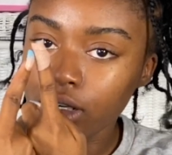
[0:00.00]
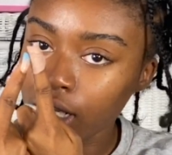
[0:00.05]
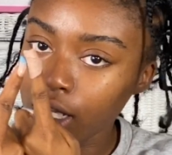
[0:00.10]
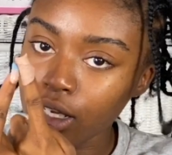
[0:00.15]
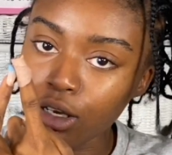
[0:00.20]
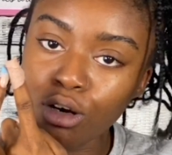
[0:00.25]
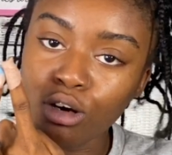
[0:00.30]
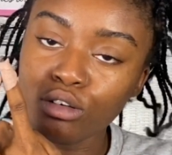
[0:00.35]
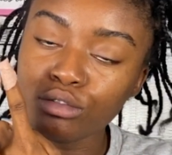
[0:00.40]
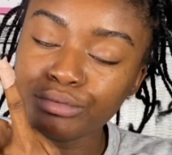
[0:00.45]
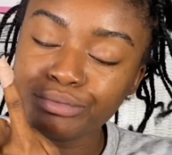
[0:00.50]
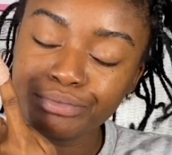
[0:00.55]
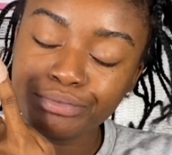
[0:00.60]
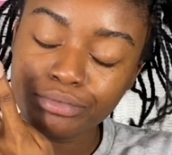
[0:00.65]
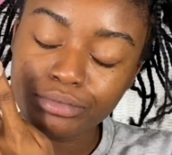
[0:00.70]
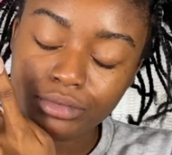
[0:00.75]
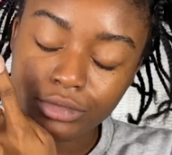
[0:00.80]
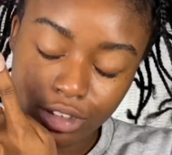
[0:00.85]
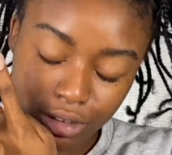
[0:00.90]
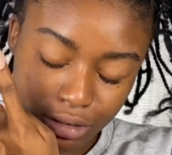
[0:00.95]
a nail.
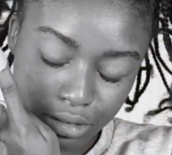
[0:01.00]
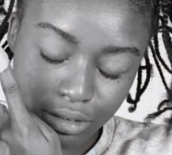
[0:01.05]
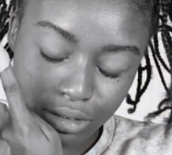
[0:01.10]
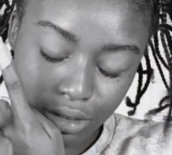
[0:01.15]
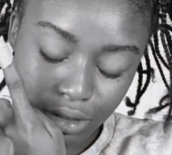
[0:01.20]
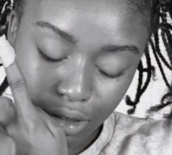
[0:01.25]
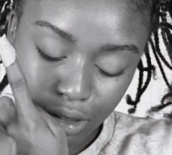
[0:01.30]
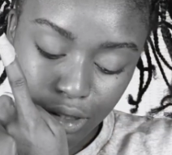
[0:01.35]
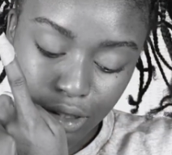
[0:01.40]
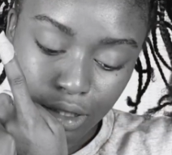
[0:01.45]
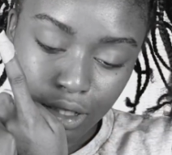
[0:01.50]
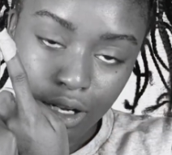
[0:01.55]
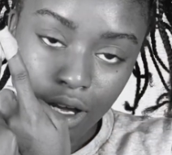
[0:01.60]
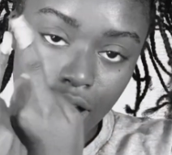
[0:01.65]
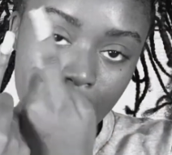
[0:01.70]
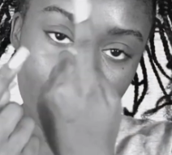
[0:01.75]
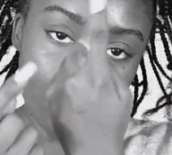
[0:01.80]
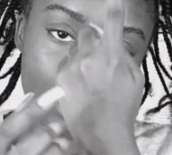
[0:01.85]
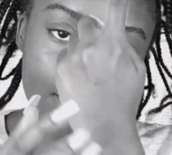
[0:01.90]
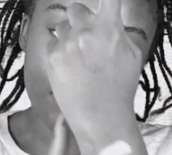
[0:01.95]

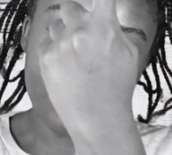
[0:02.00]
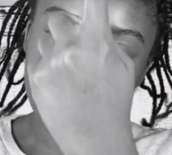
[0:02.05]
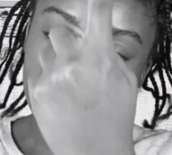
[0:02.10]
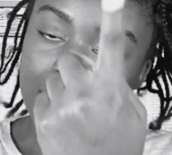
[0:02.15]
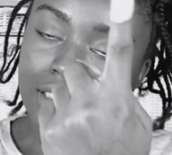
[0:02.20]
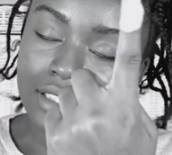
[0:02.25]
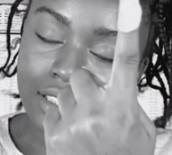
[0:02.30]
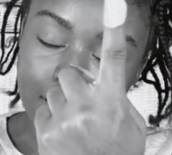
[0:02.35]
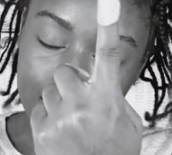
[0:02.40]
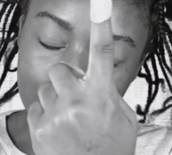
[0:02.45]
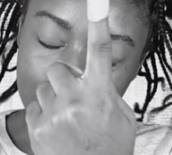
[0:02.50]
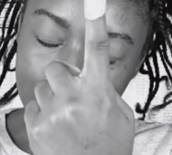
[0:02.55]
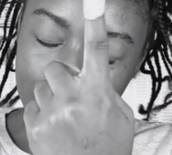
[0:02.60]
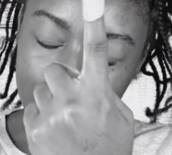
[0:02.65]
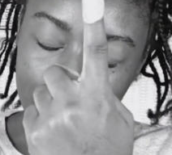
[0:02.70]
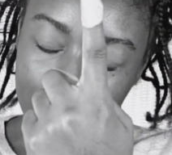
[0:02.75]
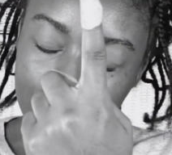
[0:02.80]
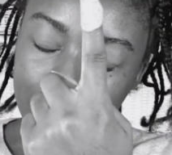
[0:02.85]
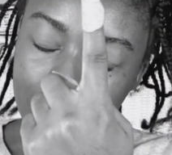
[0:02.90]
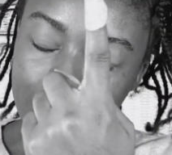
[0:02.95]
RIP to this
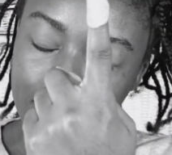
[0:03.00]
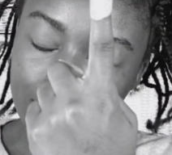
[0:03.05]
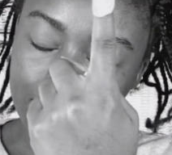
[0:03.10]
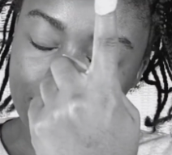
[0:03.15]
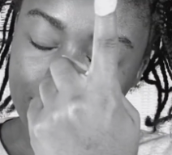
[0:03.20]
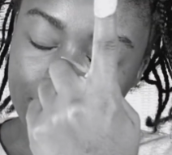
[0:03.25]
nail.